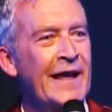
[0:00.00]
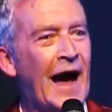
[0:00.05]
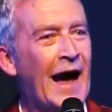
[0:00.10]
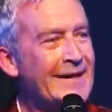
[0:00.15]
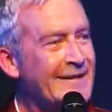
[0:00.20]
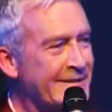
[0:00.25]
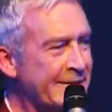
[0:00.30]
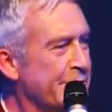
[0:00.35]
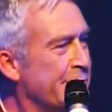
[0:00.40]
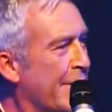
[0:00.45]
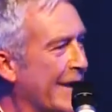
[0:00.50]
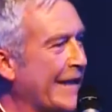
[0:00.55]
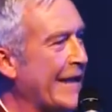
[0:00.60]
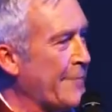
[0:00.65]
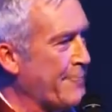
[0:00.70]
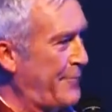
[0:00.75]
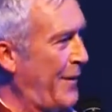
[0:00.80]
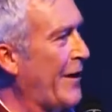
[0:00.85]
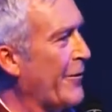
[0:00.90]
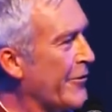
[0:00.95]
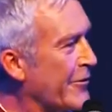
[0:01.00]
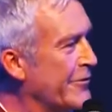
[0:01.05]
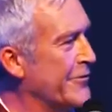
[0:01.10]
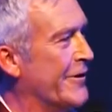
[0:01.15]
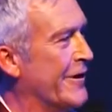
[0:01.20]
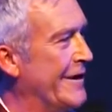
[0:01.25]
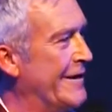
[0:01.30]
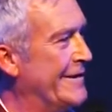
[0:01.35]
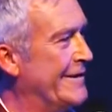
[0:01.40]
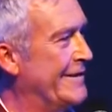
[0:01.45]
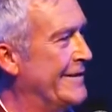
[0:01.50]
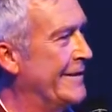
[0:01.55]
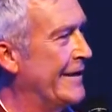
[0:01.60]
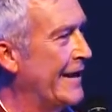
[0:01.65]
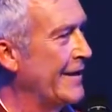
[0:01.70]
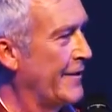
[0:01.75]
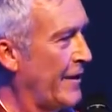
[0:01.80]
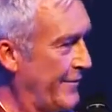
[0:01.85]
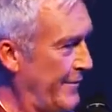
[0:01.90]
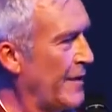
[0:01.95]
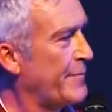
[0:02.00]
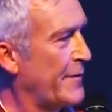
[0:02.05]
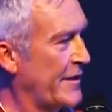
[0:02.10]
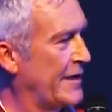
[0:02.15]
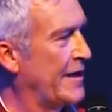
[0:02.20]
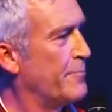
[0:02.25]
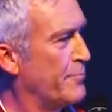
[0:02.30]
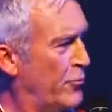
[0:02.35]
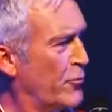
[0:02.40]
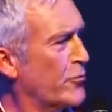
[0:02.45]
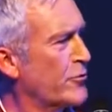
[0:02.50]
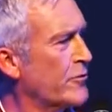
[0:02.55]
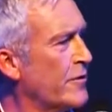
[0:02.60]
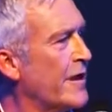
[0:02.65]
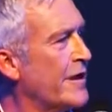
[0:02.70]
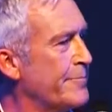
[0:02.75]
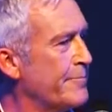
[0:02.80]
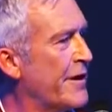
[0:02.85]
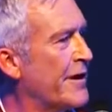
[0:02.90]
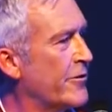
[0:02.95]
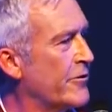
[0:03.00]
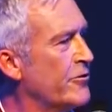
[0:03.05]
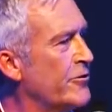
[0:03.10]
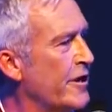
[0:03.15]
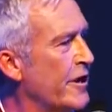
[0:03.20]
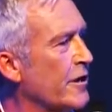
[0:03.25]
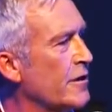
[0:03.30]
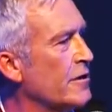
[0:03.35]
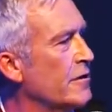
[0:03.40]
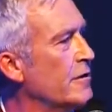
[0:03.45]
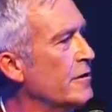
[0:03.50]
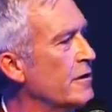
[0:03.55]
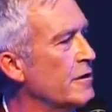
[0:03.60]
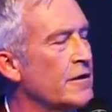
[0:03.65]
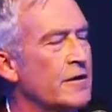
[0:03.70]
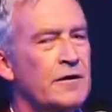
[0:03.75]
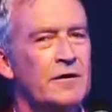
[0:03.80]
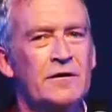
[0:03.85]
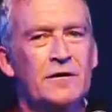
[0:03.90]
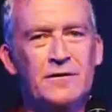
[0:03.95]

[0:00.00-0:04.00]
I get paranoid. I'm like a borderline paranoiac, you know.